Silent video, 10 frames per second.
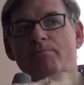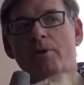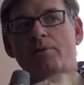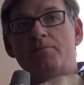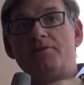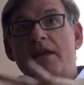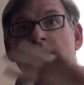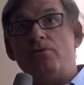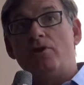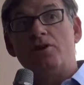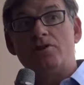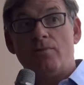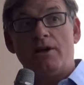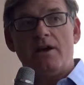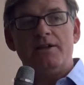problems. If you go to
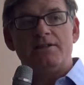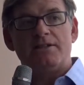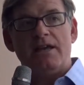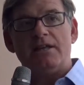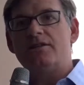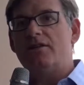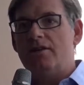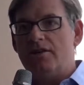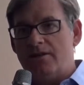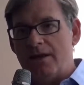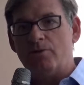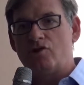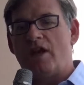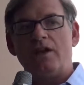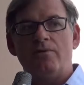Rakhine State, they will
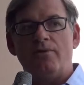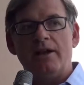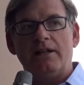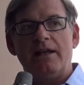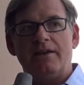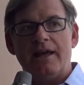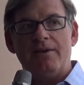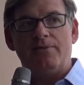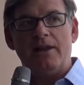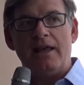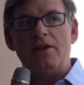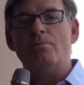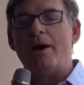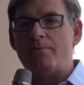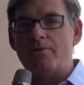check you very carefully and you
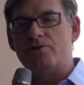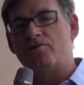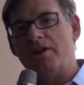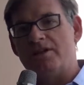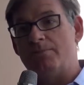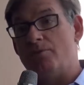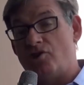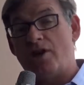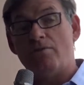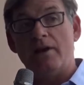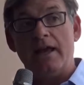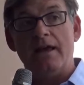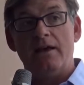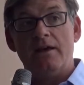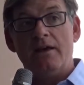might be restricted. But
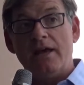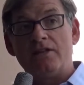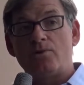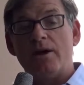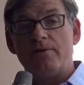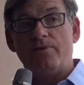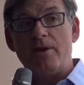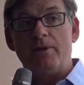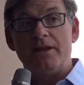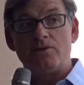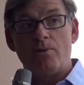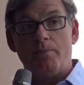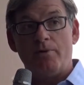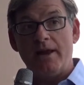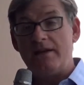generally, it's quite a free place to
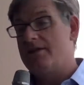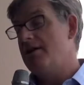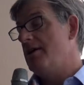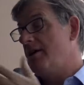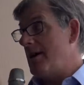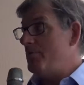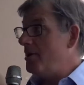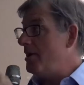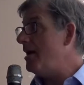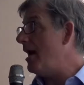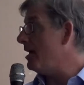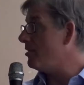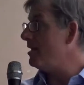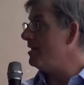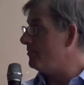operate. Cambodia, I
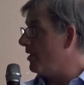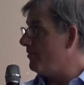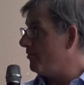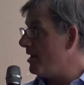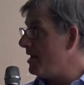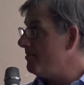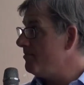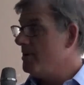agree, is very free.